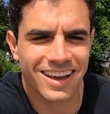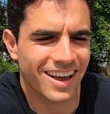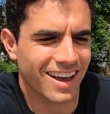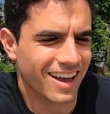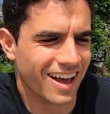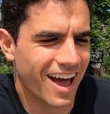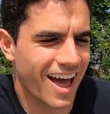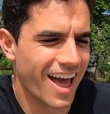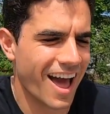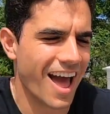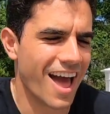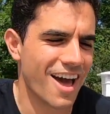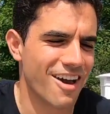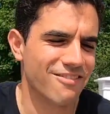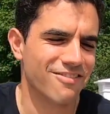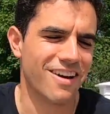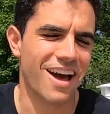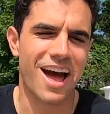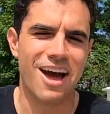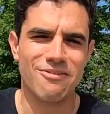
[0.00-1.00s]
next. I, I
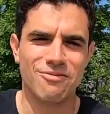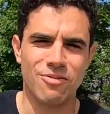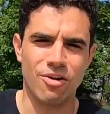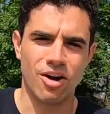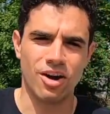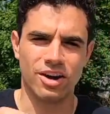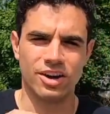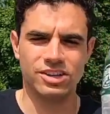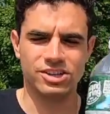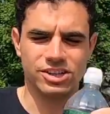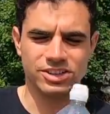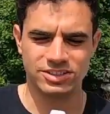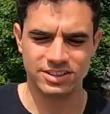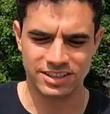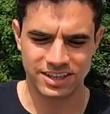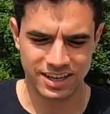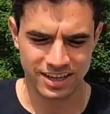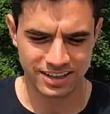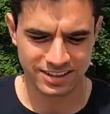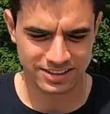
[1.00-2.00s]
have I have water so just in
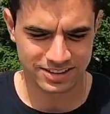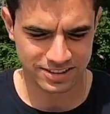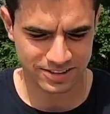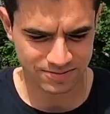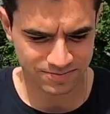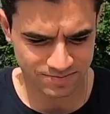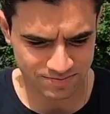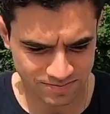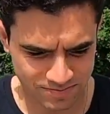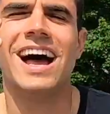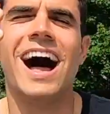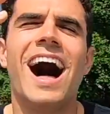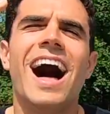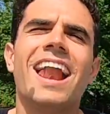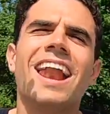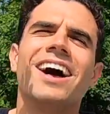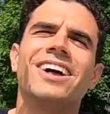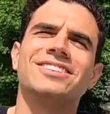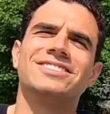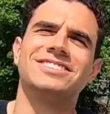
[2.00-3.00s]
case. Make it worse.
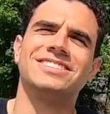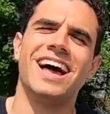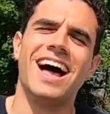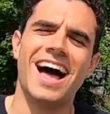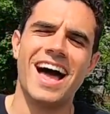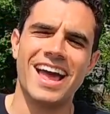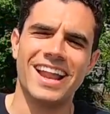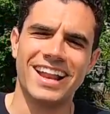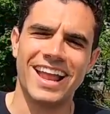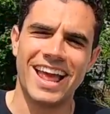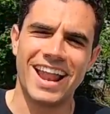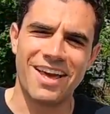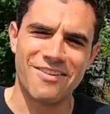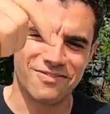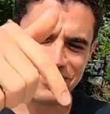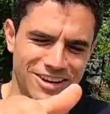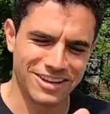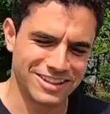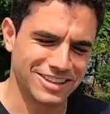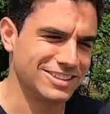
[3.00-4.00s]
Hot outside, and I
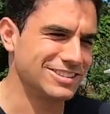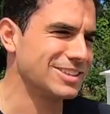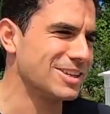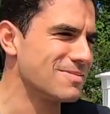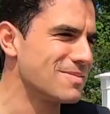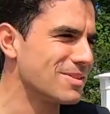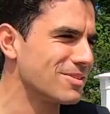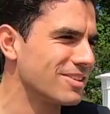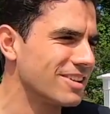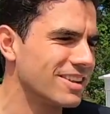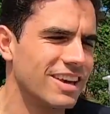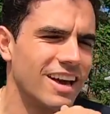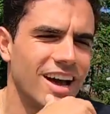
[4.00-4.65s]
feel like this is gonna be really